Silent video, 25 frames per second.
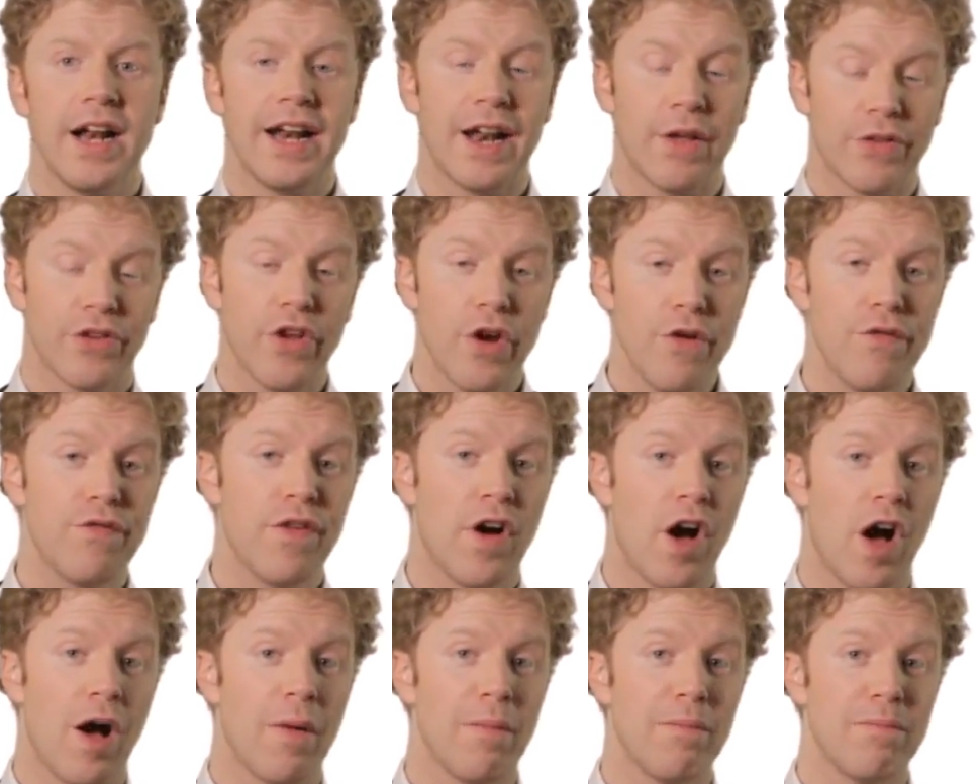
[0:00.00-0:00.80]
Now, so
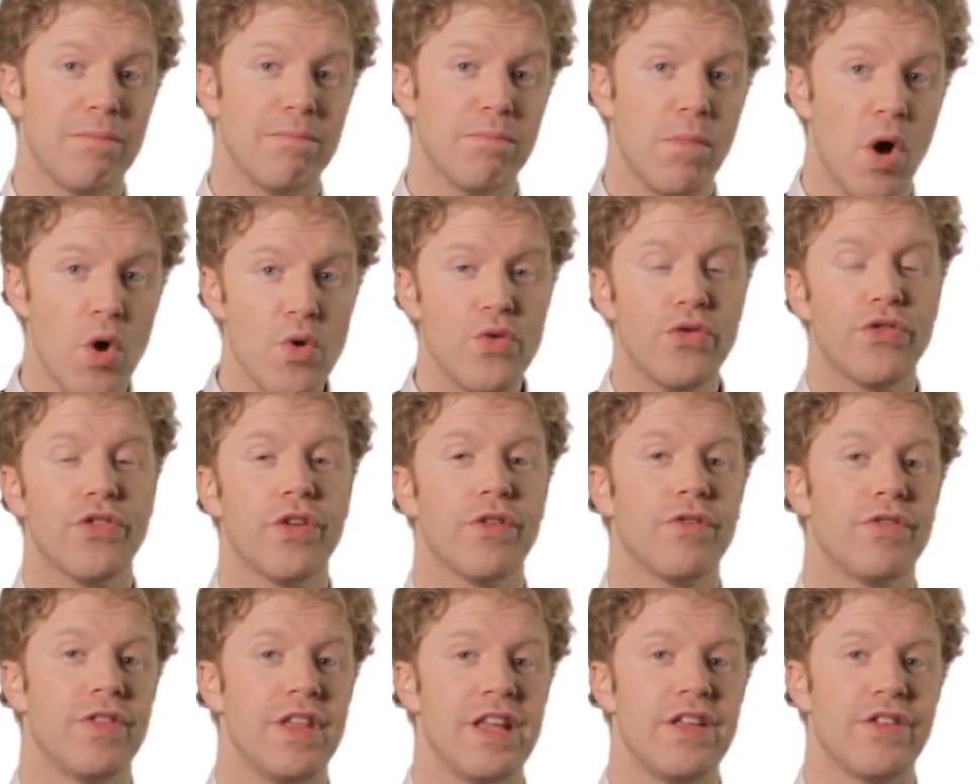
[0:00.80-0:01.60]
far,
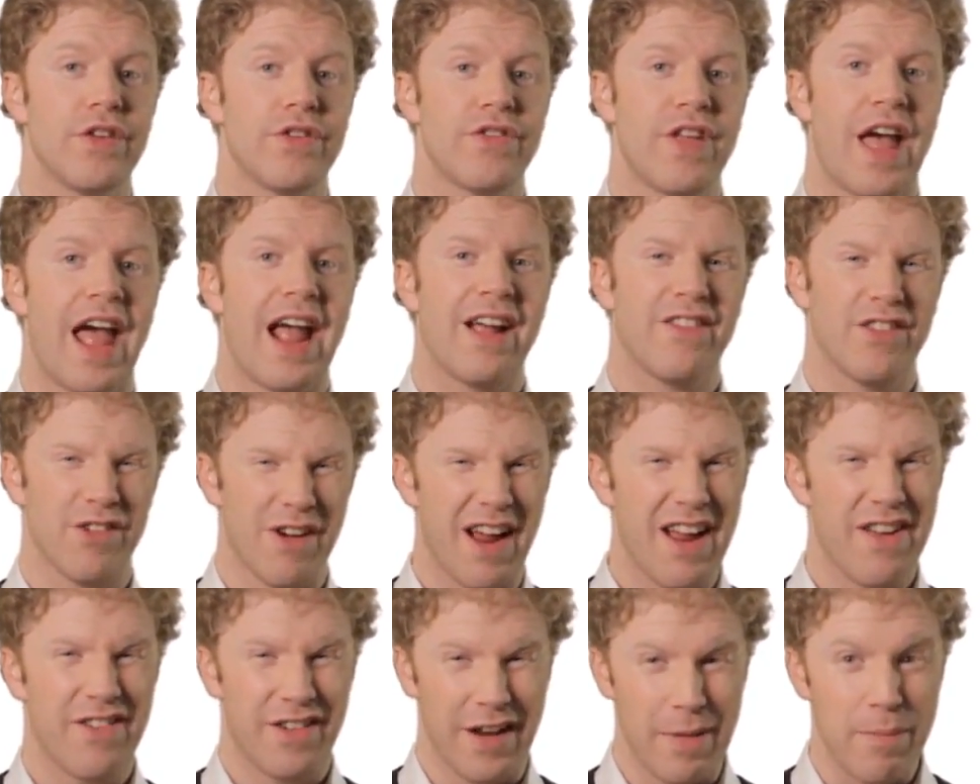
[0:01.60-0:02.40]
most of these attacks
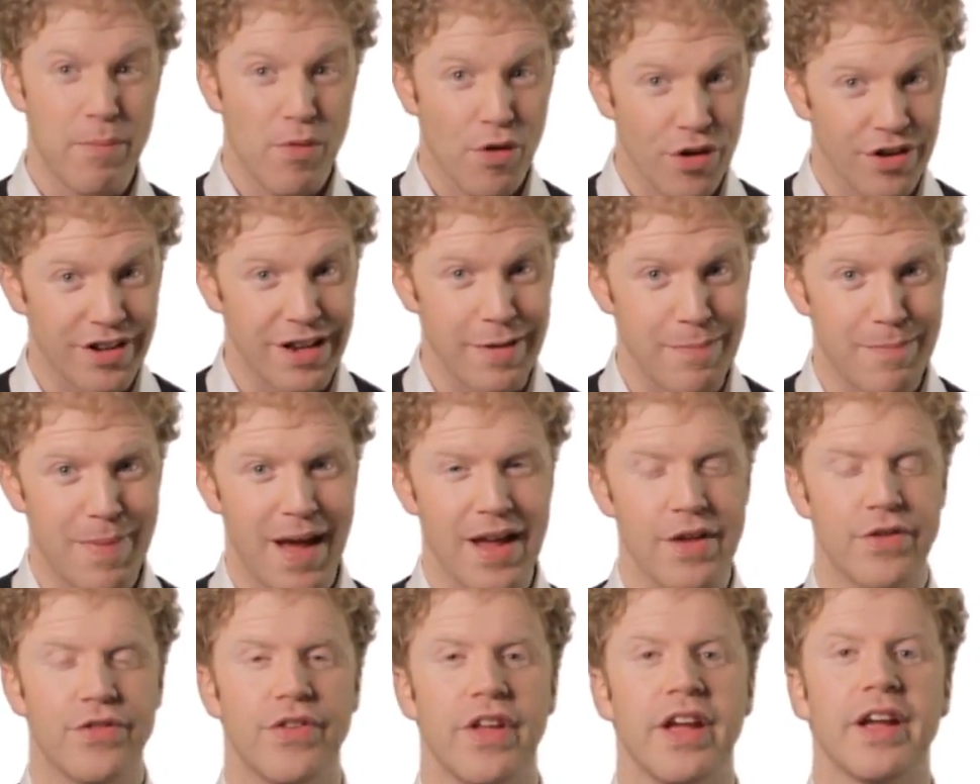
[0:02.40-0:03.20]
are actually pretty
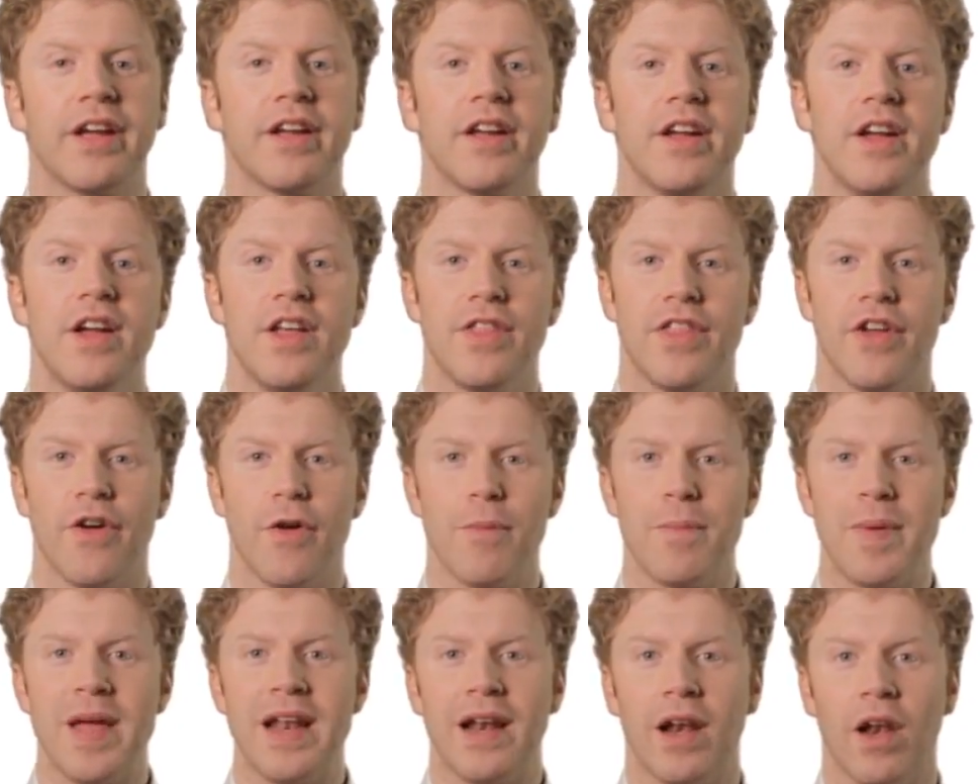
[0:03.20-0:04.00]
basic.
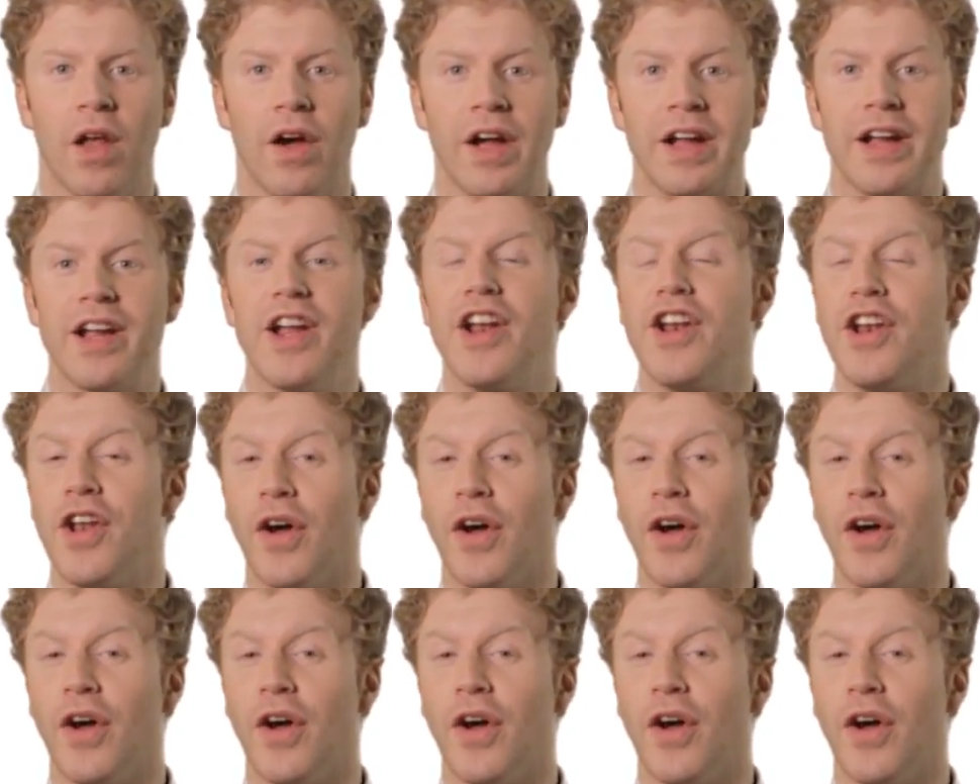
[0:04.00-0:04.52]
They're a bit like